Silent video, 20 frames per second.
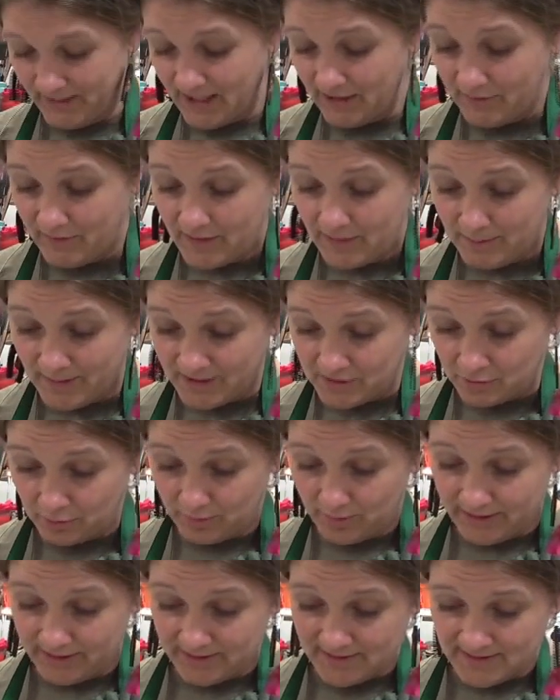Even the
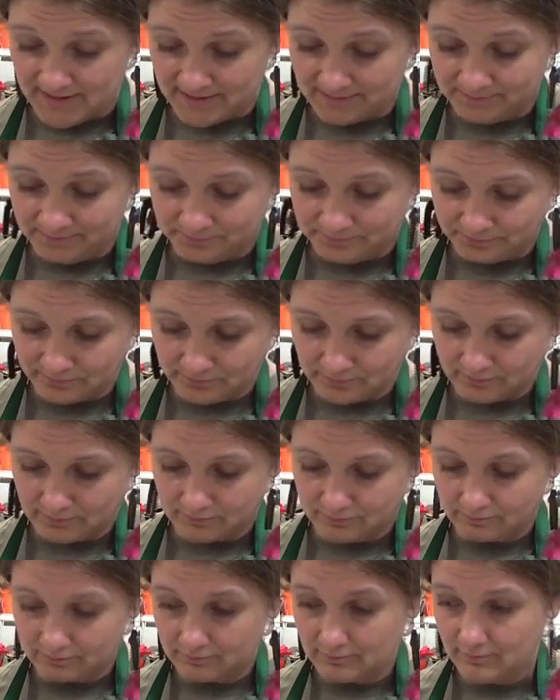metal ones
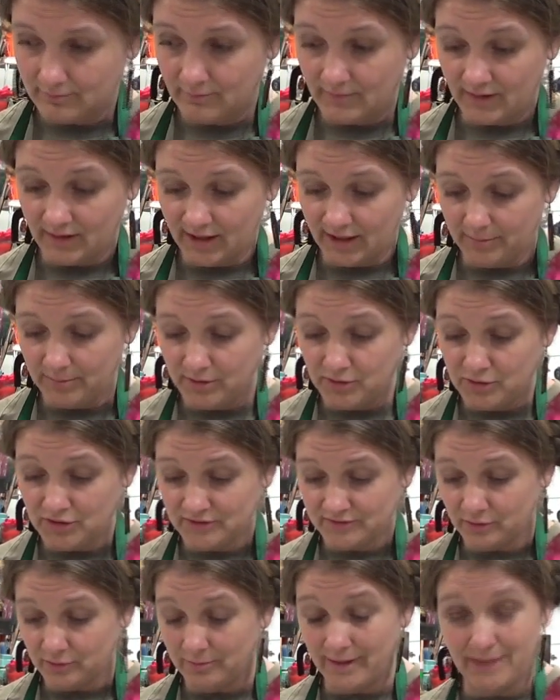can be
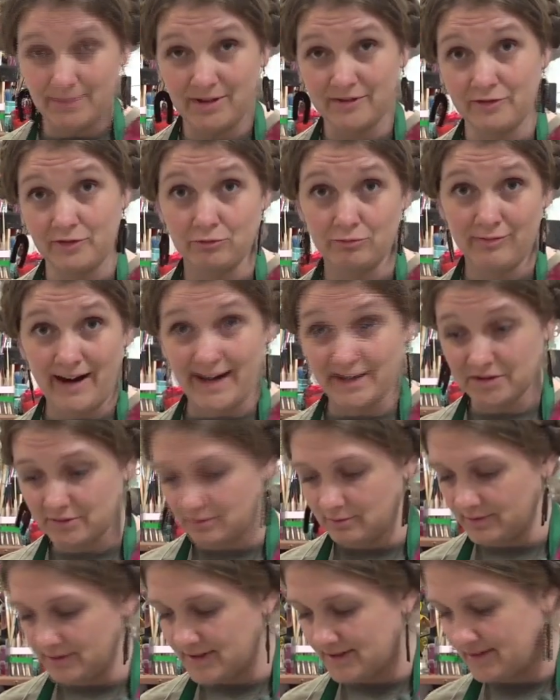useful maybe for
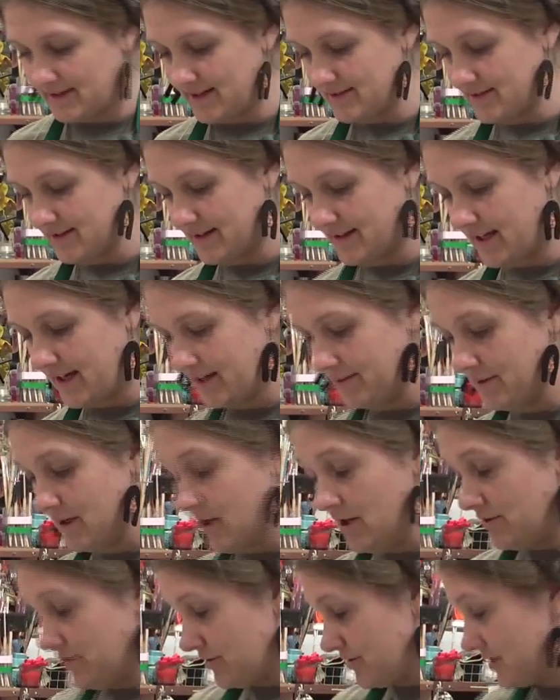rattles, things like that.
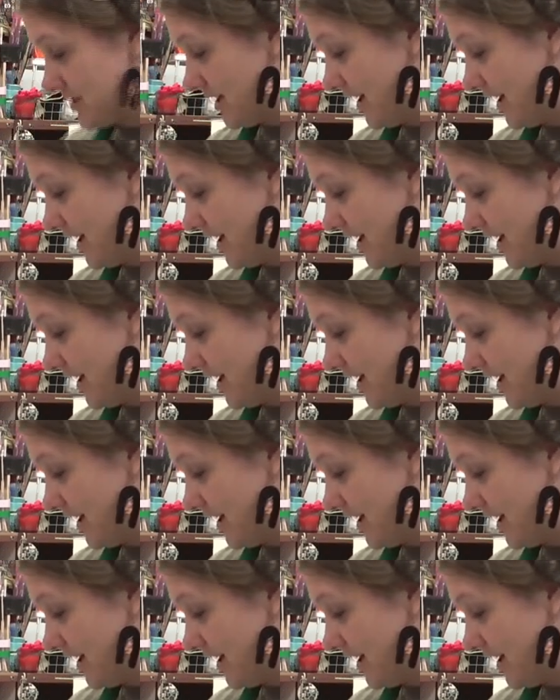So